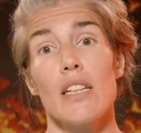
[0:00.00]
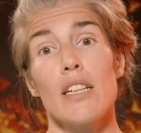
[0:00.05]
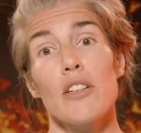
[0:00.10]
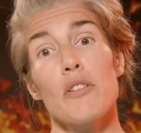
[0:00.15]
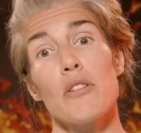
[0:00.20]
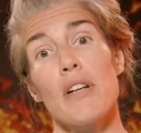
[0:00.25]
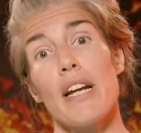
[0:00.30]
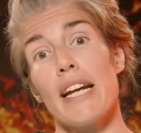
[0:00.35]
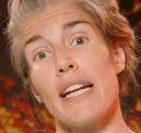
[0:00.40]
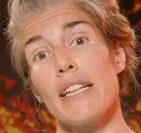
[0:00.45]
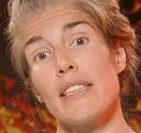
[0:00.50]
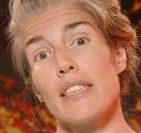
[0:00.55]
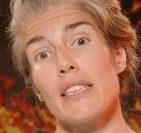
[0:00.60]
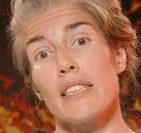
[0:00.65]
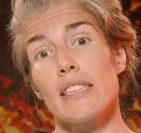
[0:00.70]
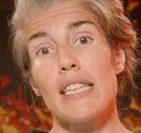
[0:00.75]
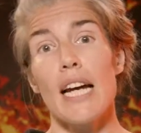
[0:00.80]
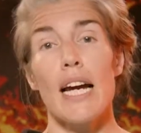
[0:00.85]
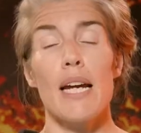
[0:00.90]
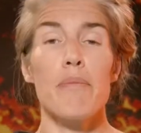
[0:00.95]
create
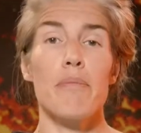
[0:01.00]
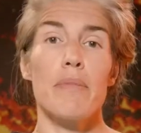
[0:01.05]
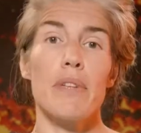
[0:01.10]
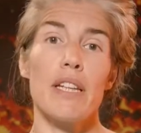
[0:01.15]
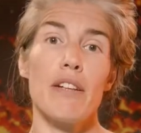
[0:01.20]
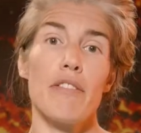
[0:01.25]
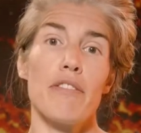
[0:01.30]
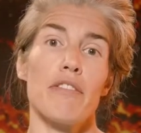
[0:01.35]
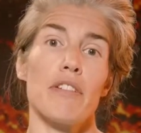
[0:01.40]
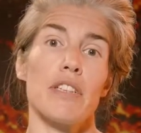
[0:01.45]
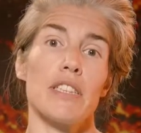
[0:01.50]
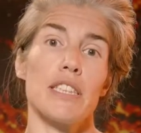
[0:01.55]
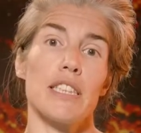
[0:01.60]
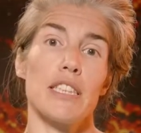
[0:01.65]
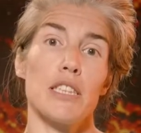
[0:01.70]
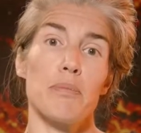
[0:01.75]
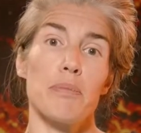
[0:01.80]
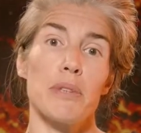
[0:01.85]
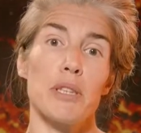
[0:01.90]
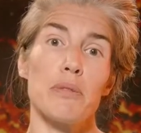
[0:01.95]
time
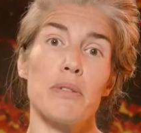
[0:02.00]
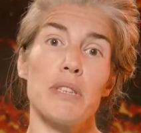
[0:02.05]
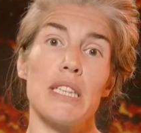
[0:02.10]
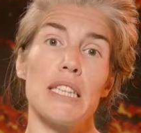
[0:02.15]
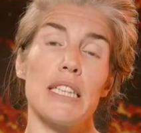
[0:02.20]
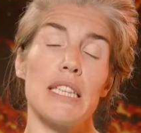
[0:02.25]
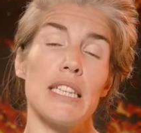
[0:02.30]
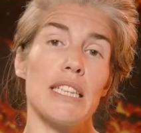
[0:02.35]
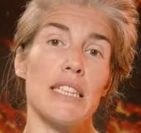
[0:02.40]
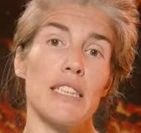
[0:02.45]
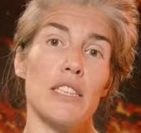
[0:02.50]
differences between each